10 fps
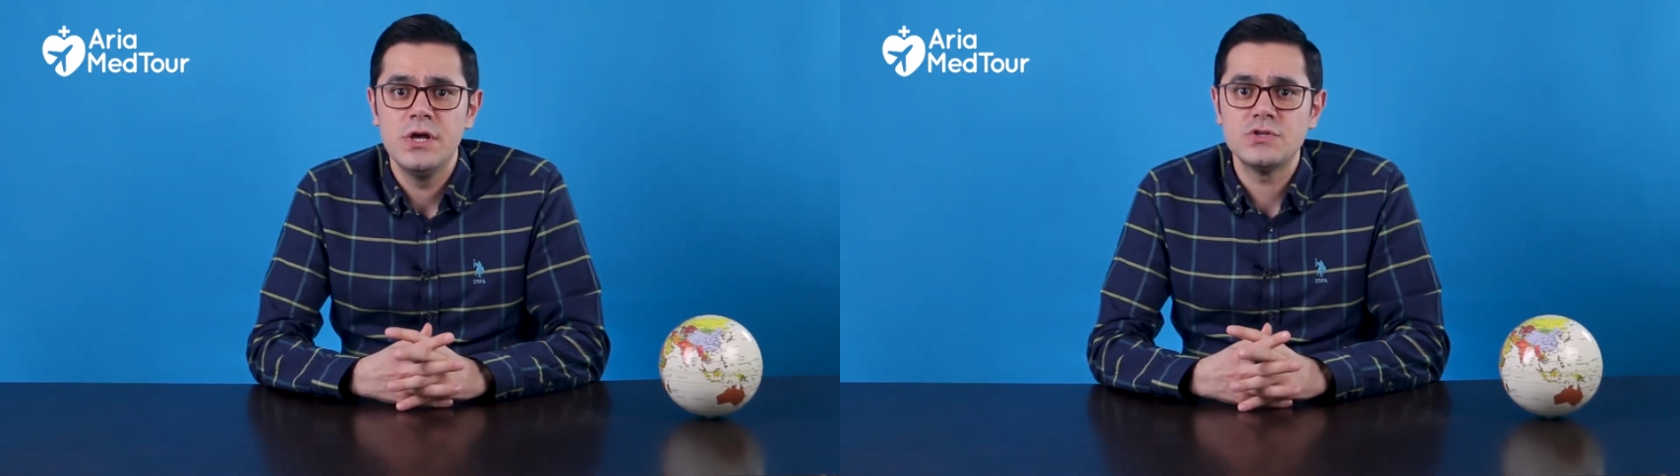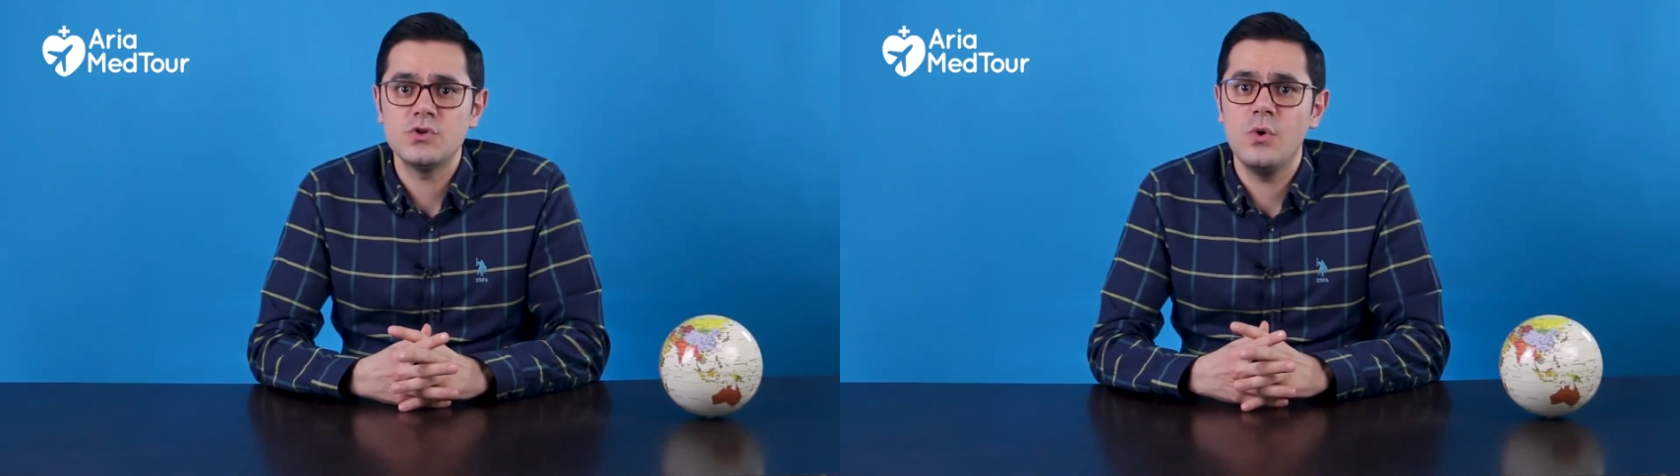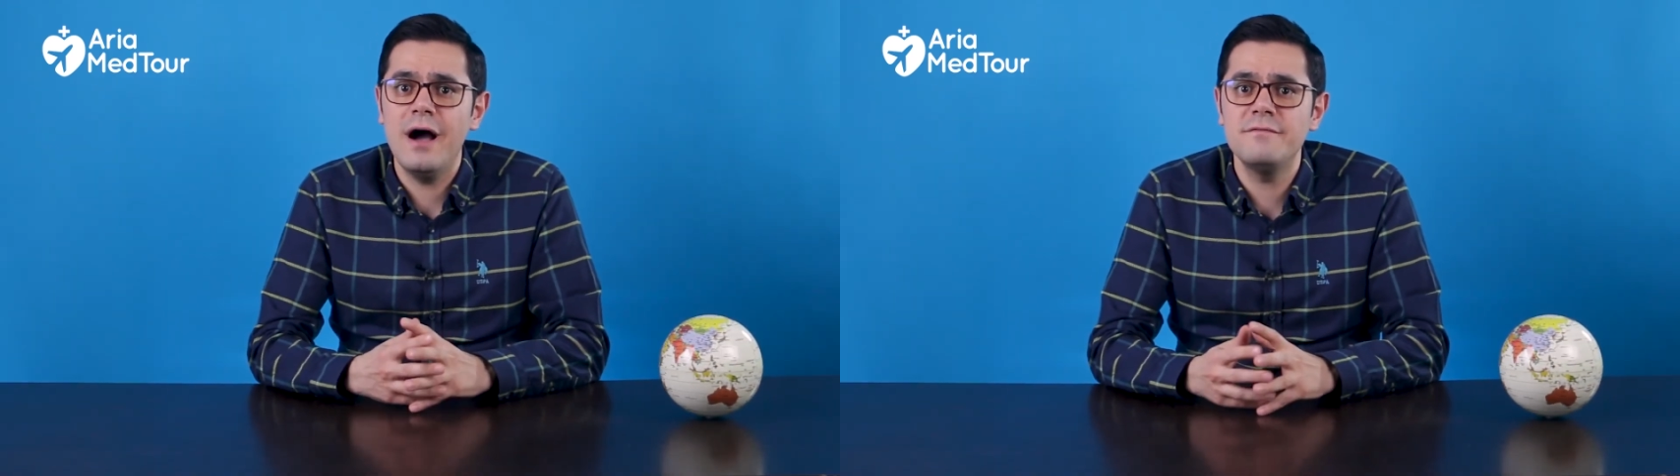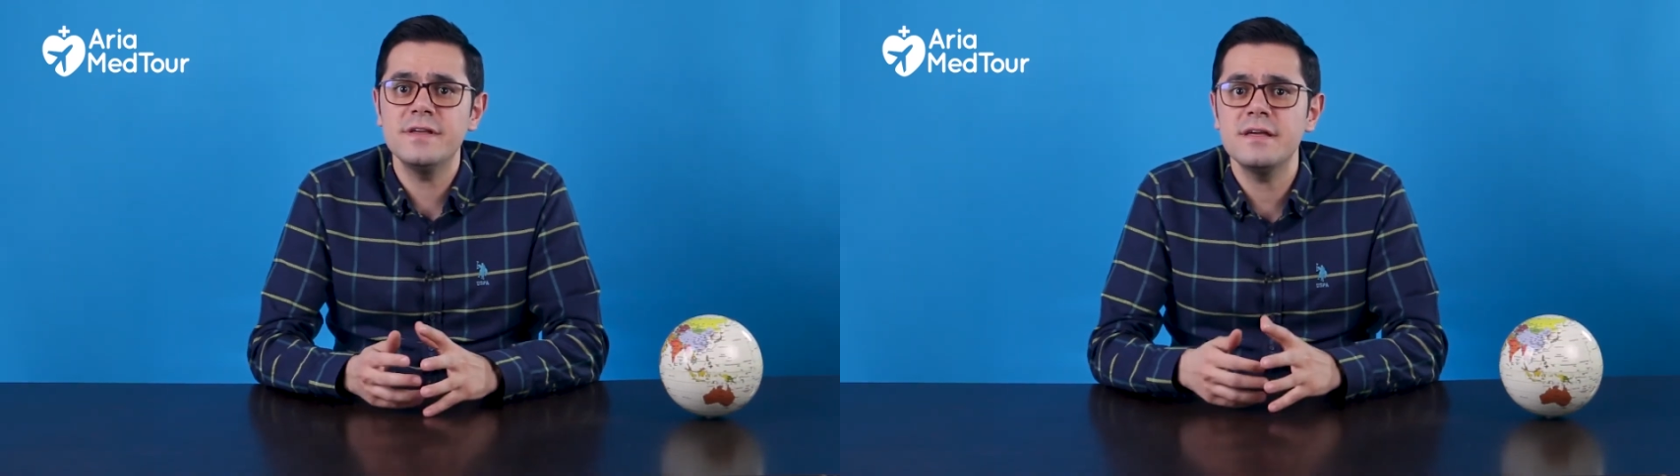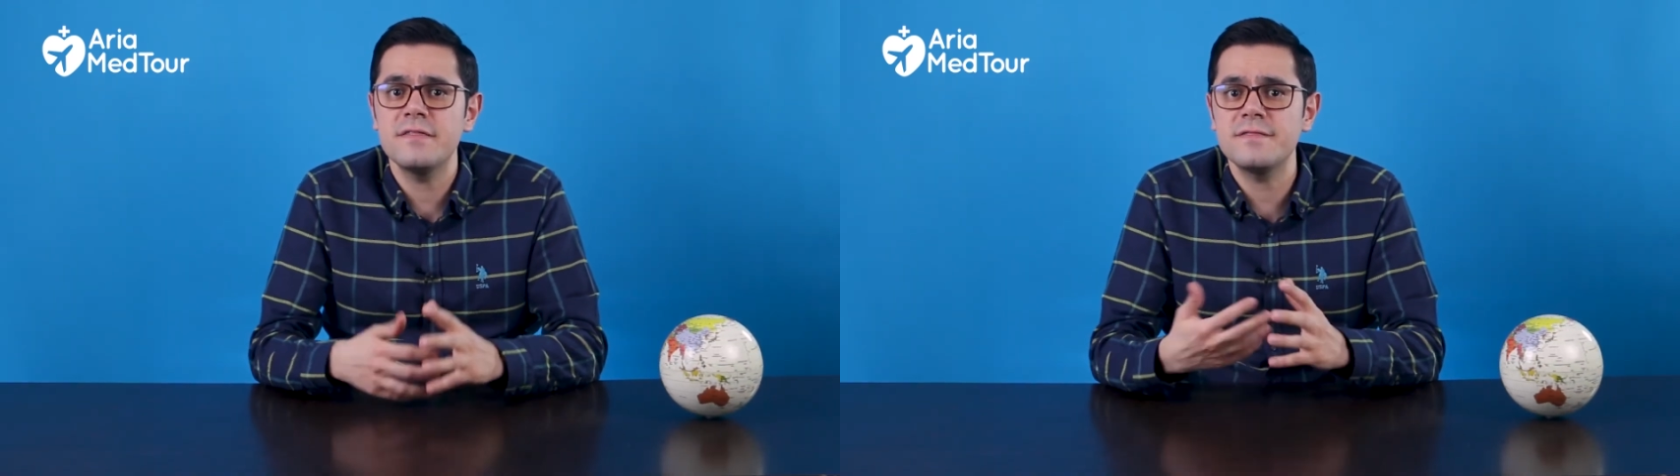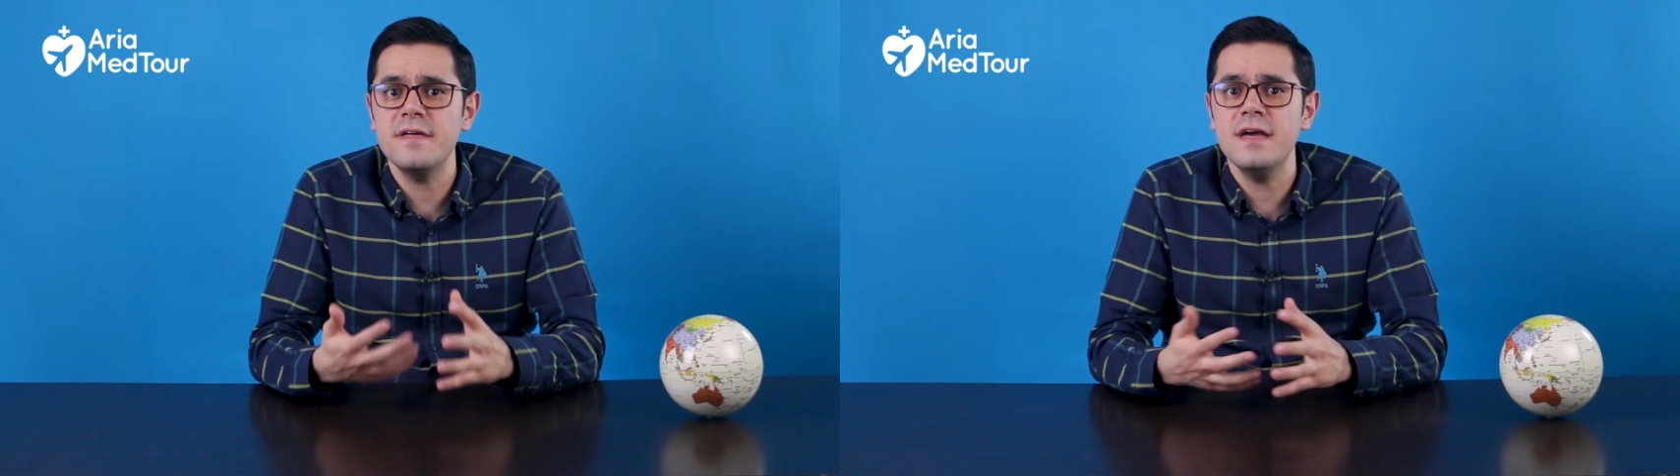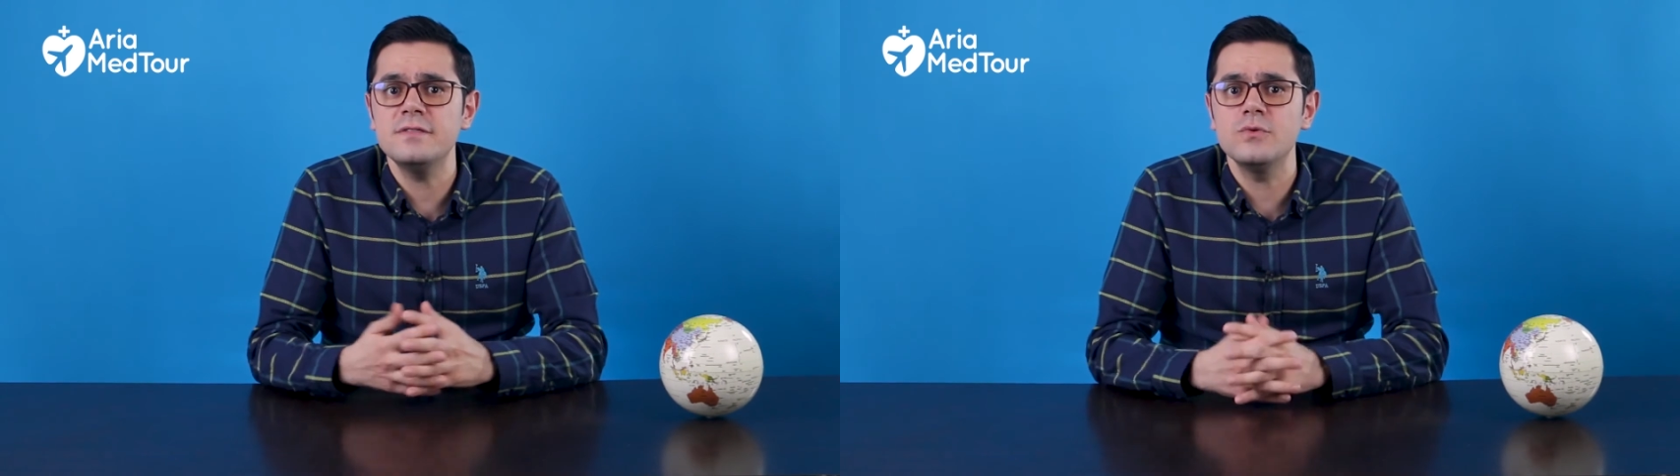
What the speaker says: So having a third